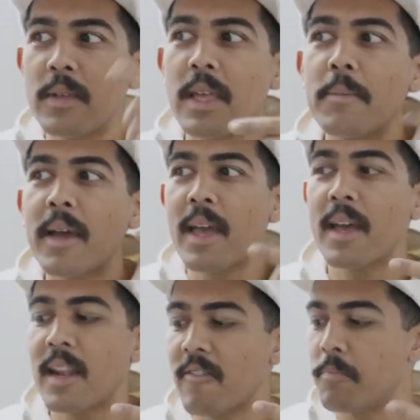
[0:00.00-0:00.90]
in my
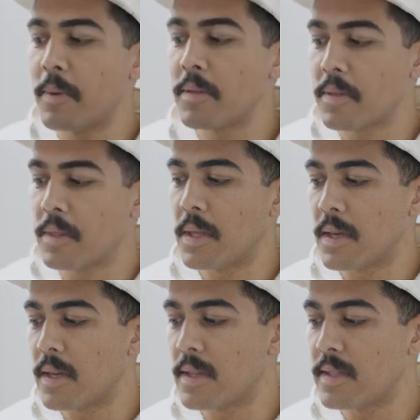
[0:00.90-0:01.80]
head, I've built
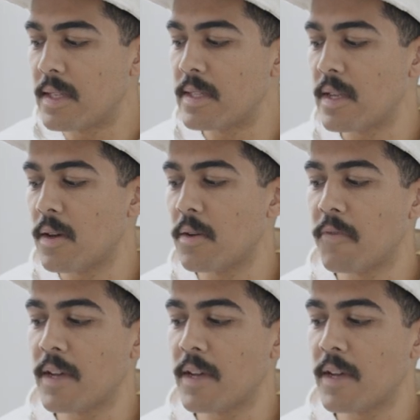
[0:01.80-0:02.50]
the DZO